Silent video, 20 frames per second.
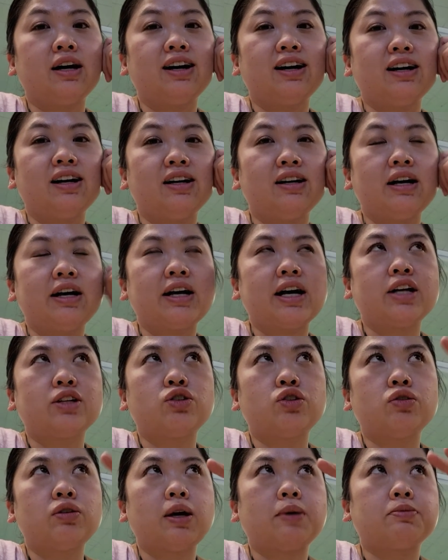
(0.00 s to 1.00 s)
Uh, I got
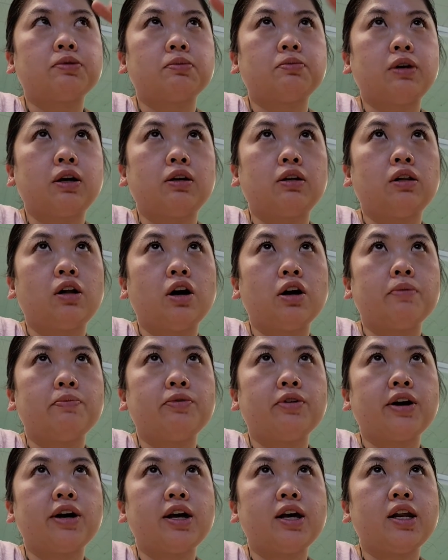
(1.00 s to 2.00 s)
two types of bread, lard
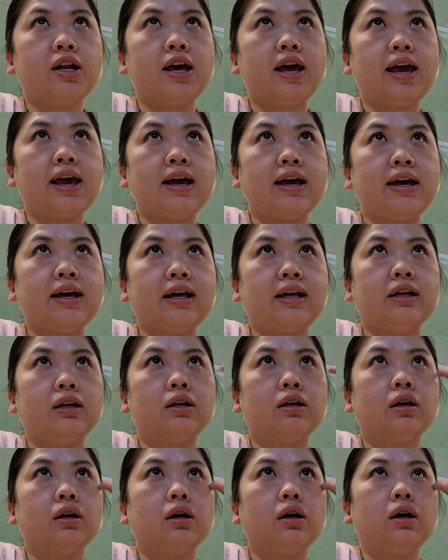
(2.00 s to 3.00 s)
bread and